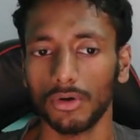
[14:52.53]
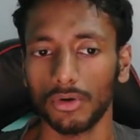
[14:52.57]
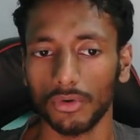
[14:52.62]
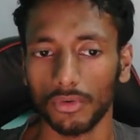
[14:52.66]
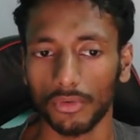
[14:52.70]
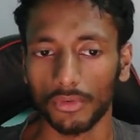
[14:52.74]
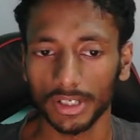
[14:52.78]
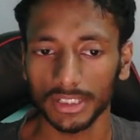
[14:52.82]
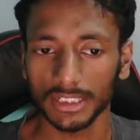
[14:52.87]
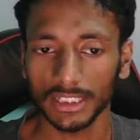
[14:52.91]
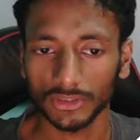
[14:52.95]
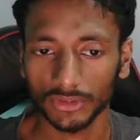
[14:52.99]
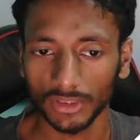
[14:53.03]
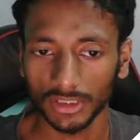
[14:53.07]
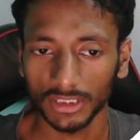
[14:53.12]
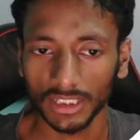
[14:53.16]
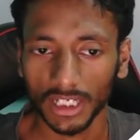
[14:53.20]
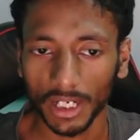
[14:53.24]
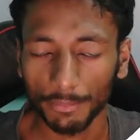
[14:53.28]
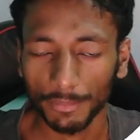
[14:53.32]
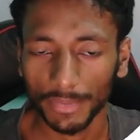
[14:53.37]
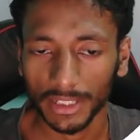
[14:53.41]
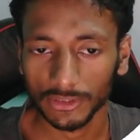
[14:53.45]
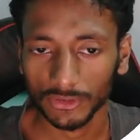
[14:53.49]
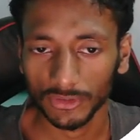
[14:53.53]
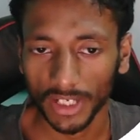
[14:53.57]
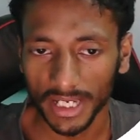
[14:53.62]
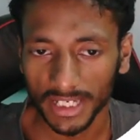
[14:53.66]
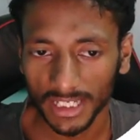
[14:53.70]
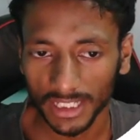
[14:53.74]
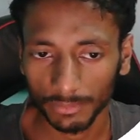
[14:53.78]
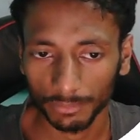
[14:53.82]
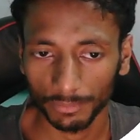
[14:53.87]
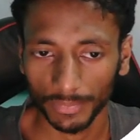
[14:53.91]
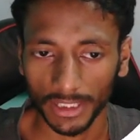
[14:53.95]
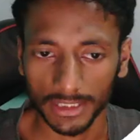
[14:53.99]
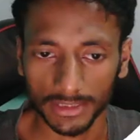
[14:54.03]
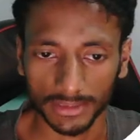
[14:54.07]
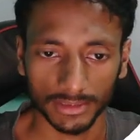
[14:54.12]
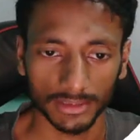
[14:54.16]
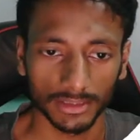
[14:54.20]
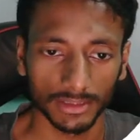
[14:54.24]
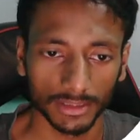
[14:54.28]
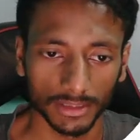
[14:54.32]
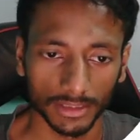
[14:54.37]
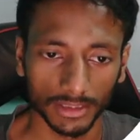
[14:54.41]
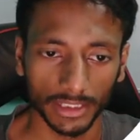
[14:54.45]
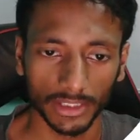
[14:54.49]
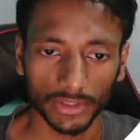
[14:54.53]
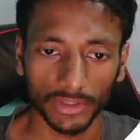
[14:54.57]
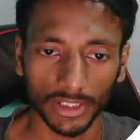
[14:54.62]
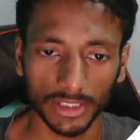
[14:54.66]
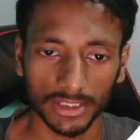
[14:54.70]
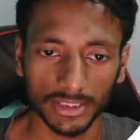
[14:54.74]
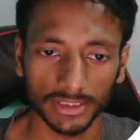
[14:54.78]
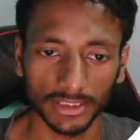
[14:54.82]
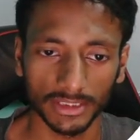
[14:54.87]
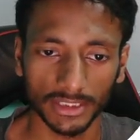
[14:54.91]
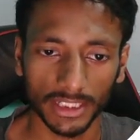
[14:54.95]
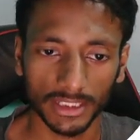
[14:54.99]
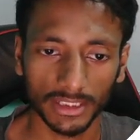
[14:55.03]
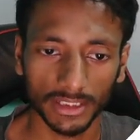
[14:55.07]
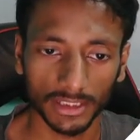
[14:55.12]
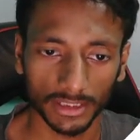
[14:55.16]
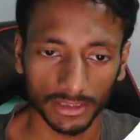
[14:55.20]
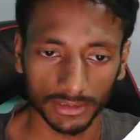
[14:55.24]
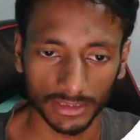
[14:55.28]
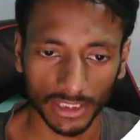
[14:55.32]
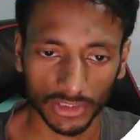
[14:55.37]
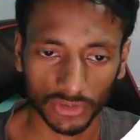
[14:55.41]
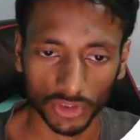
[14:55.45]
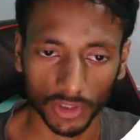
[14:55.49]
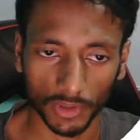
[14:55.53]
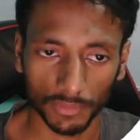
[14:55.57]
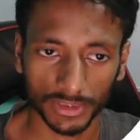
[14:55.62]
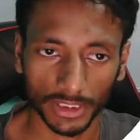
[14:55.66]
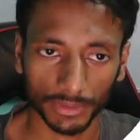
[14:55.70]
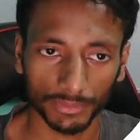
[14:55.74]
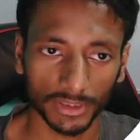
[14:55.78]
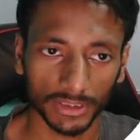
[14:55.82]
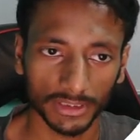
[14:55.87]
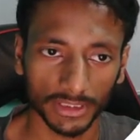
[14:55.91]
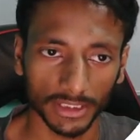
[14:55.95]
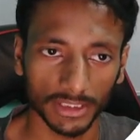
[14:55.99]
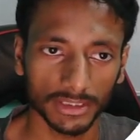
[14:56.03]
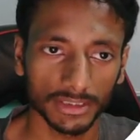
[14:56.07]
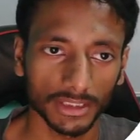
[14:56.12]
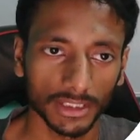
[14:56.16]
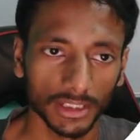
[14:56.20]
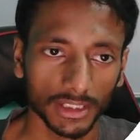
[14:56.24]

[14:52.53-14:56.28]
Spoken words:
what is actually the number actually I can place? You can see that, just observe the thing.